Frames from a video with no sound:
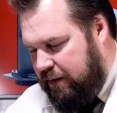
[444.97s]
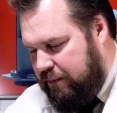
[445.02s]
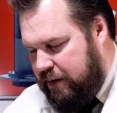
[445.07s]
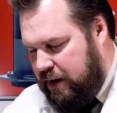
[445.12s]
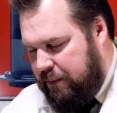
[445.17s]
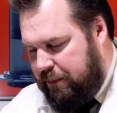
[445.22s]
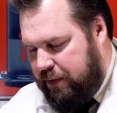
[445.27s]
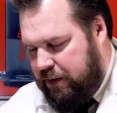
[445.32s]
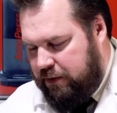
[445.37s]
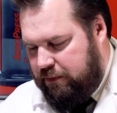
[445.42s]
I'm going
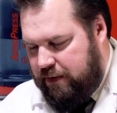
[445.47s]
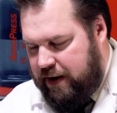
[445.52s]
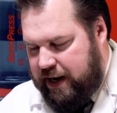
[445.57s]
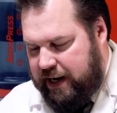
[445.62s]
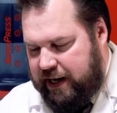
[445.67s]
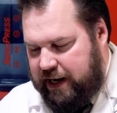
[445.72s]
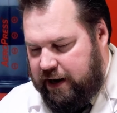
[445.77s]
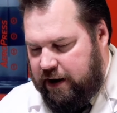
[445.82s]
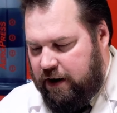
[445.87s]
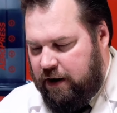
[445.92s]
to put it right
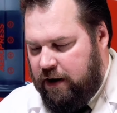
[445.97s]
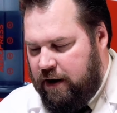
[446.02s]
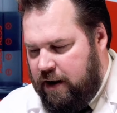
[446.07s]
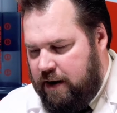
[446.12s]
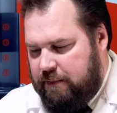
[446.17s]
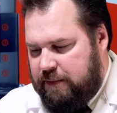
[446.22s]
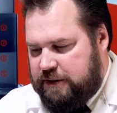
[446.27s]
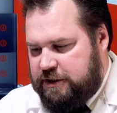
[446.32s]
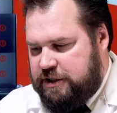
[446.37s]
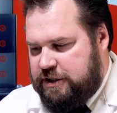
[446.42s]
here,
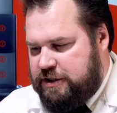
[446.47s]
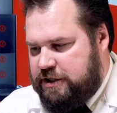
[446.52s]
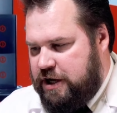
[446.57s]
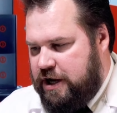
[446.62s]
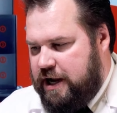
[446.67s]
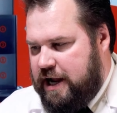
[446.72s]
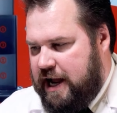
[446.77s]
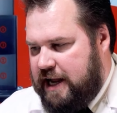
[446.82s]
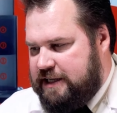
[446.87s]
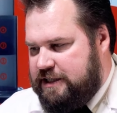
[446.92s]
but just so
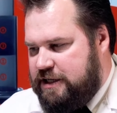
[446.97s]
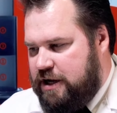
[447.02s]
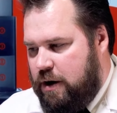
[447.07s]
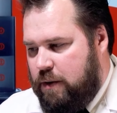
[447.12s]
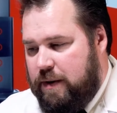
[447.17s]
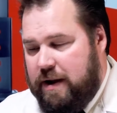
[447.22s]
you guys know,